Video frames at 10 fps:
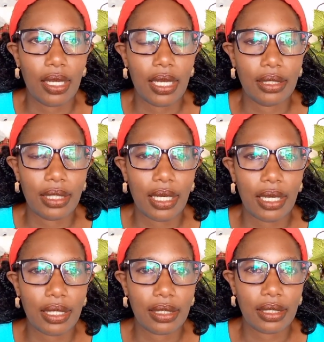And
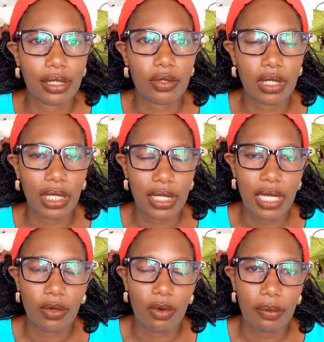kitu
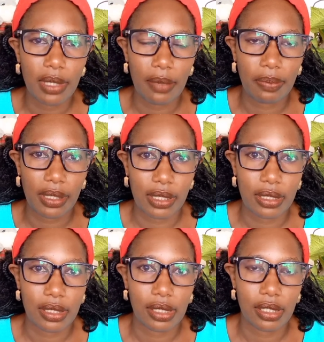ningetaka kuambia
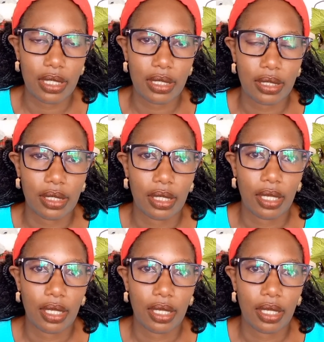parents is this.